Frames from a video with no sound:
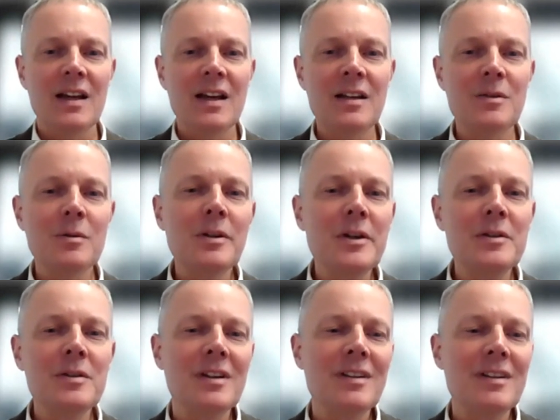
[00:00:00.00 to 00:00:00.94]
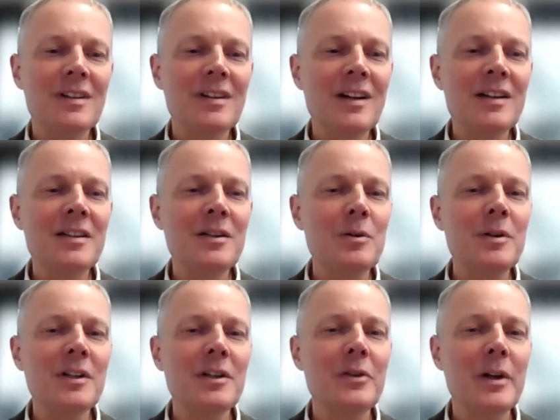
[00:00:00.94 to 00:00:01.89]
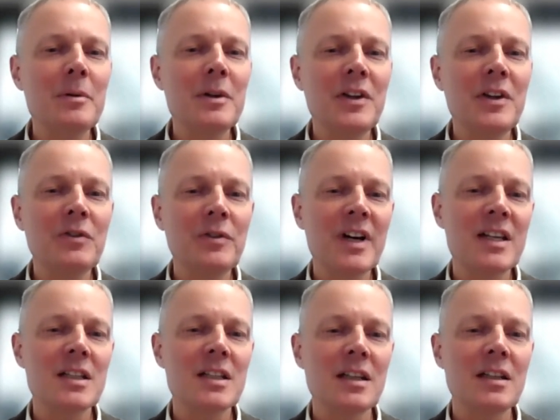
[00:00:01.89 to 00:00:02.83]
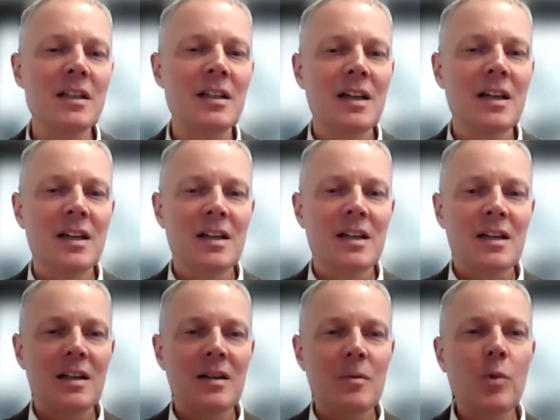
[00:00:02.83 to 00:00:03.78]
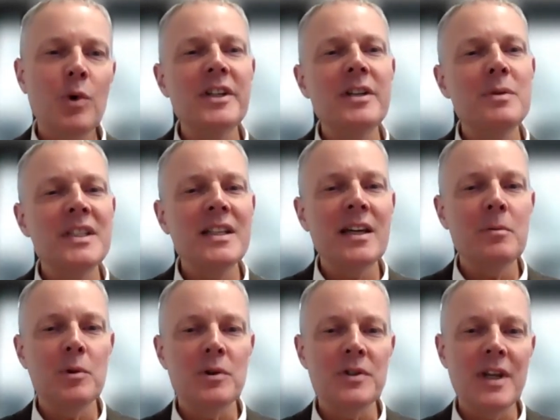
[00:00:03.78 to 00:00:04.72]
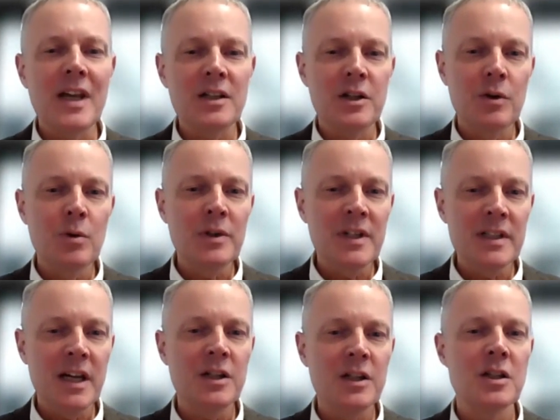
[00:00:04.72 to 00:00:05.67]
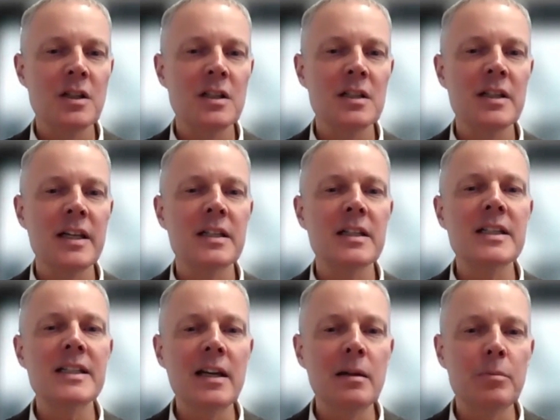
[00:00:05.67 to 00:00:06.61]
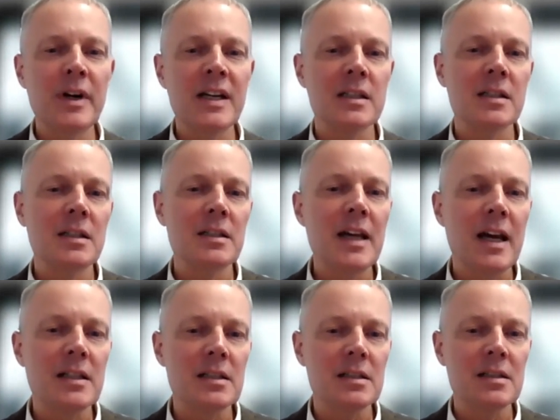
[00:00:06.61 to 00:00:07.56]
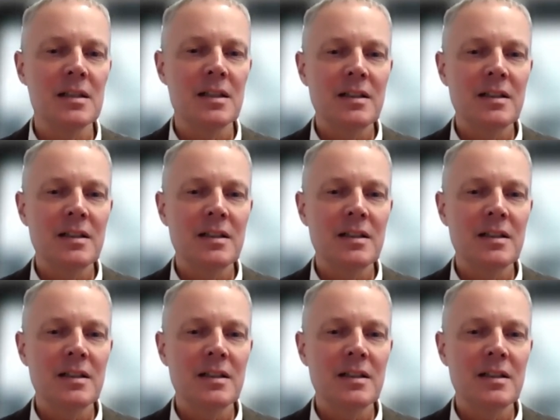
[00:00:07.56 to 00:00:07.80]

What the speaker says: And although I didn't quite agree with his phrasing, what he was saying was that actually organizations need to celebrate success.